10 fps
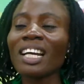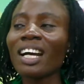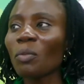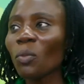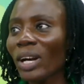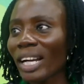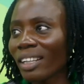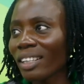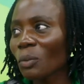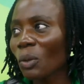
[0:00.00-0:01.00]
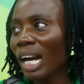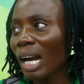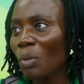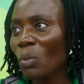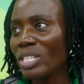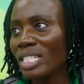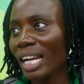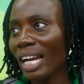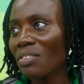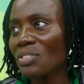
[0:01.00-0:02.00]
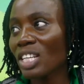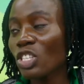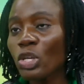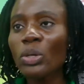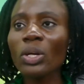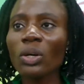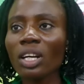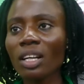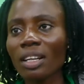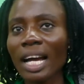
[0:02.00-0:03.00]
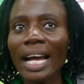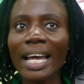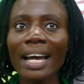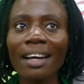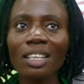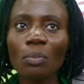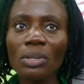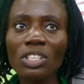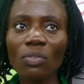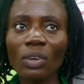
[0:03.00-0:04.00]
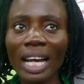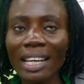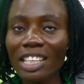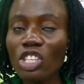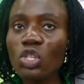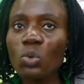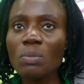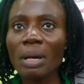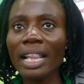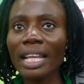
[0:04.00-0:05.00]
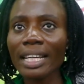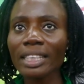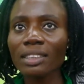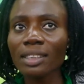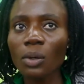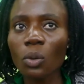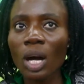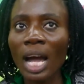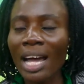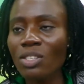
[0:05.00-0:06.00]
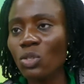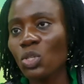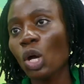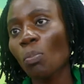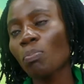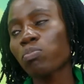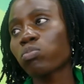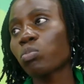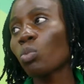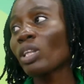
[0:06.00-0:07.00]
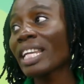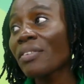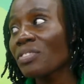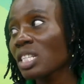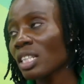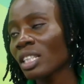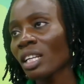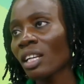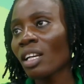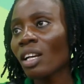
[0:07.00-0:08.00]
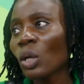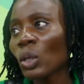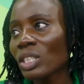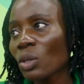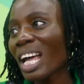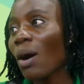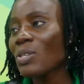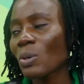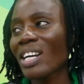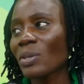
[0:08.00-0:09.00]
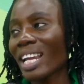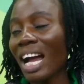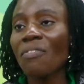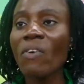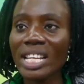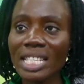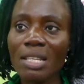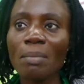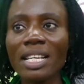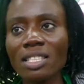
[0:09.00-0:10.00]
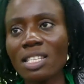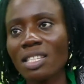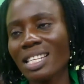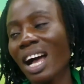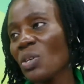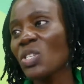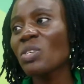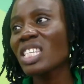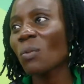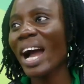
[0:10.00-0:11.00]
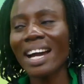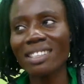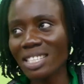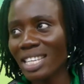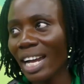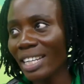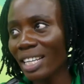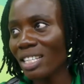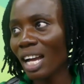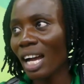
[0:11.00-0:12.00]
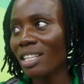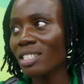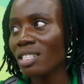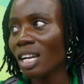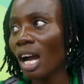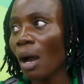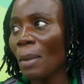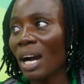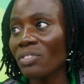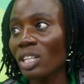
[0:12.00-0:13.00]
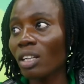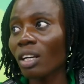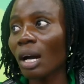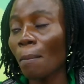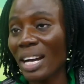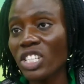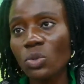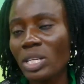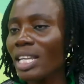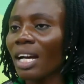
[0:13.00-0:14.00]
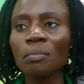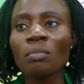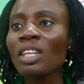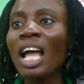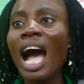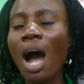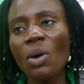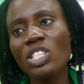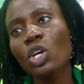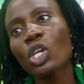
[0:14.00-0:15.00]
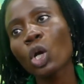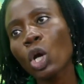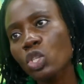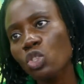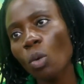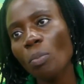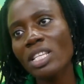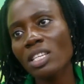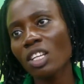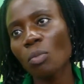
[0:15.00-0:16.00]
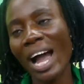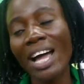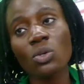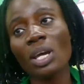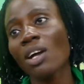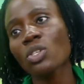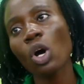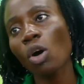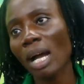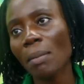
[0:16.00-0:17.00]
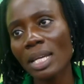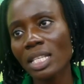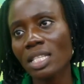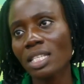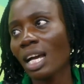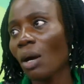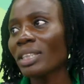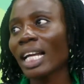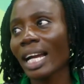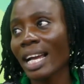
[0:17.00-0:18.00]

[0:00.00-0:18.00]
Um, well, what happened was that after New York, I had a bit of, I had an issue with my leg, so I had to stop lifting. So that was what actually affected my season. That was the reason why I decided at, um, after um, Madrid that I wasn't going to go to no meet anymore. I had to cancel all my meets. I was like,